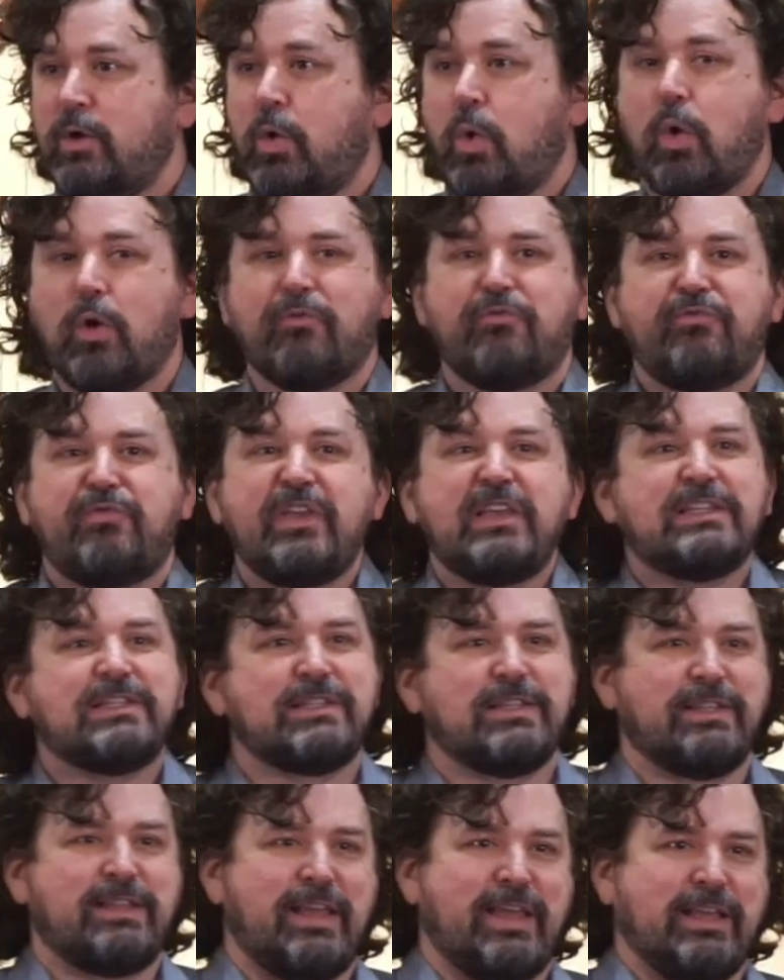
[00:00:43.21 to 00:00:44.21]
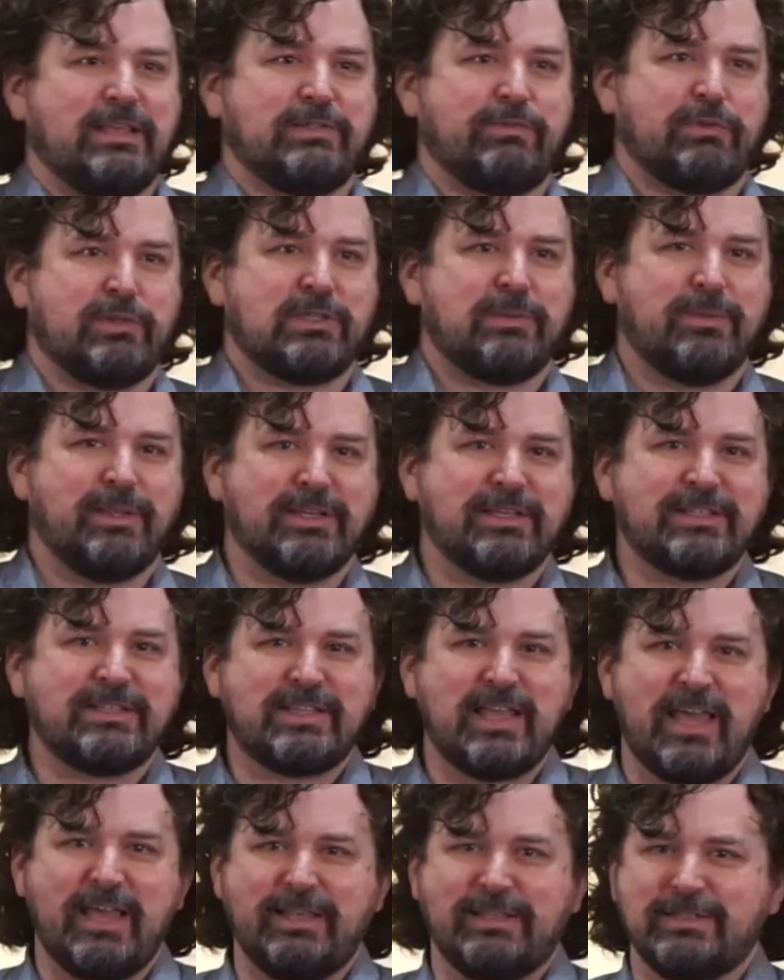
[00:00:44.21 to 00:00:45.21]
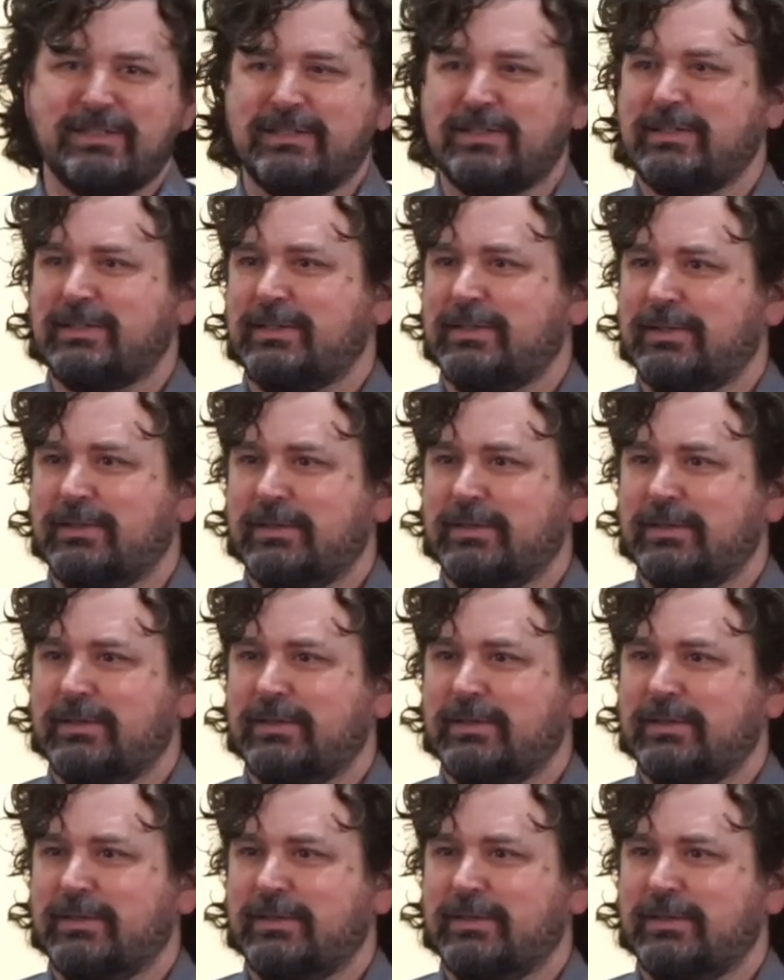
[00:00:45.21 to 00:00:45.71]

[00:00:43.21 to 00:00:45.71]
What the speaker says: or feast days for some of the saints.